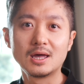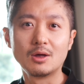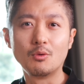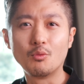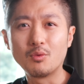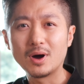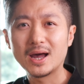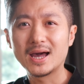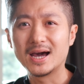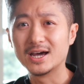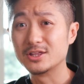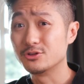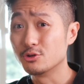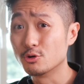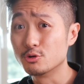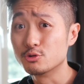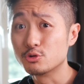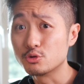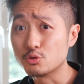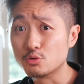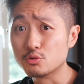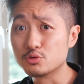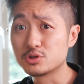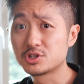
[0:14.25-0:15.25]
and why I
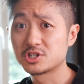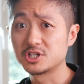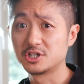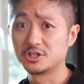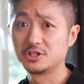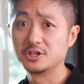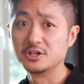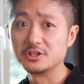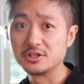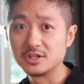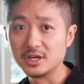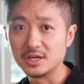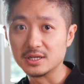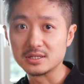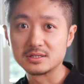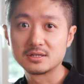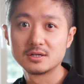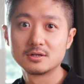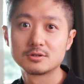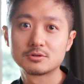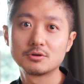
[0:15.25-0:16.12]
don't do certain things.